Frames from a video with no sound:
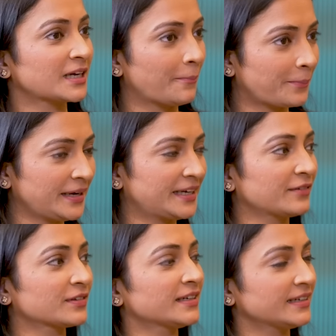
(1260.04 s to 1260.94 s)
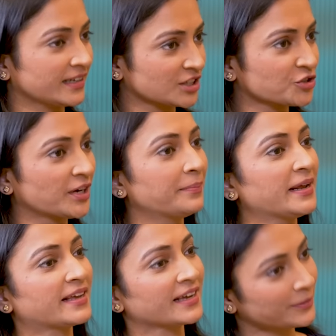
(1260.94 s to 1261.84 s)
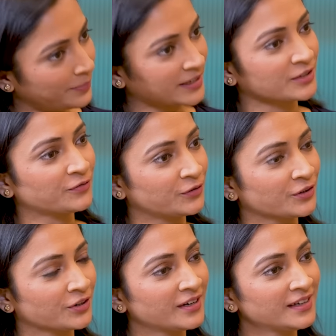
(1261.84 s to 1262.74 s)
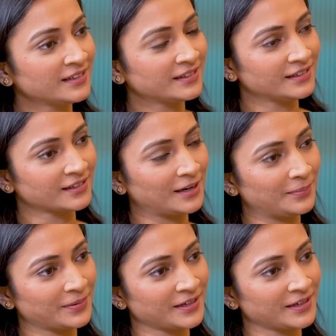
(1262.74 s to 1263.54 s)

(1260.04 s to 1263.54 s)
competing with the industry and making it better yeah, for. It's it's it's, it's